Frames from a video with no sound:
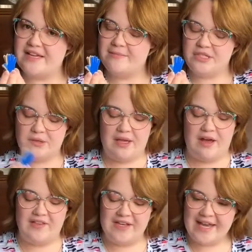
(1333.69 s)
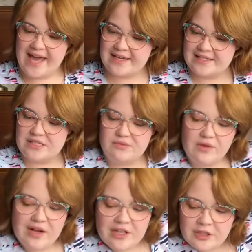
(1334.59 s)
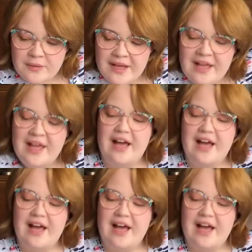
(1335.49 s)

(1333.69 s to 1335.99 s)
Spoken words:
I'm doing on the next row.